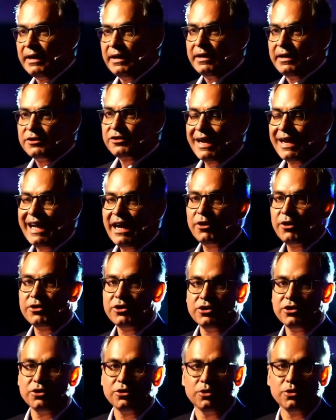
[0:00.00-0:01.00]
So how do
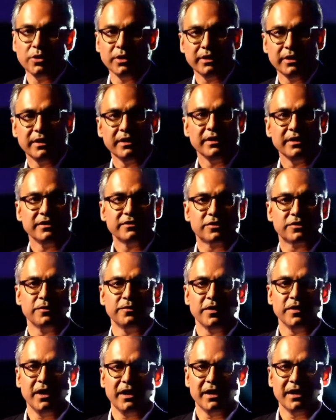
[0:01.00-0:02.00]
you
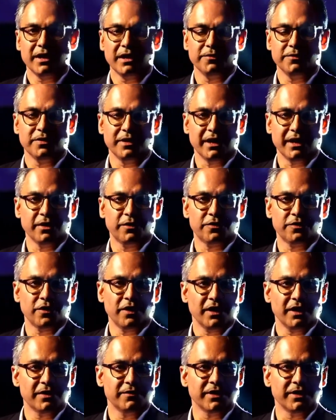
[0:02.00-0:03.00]
survive and
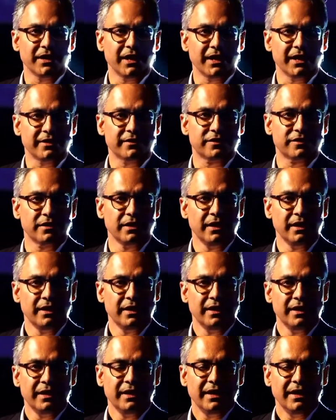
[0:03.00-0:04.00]
thrive in that
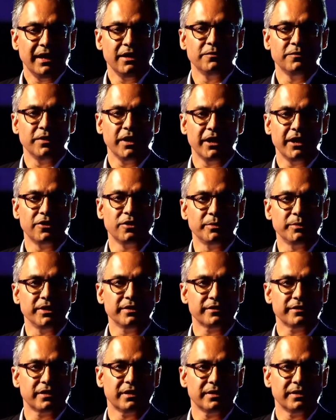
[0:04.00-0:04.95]
environment?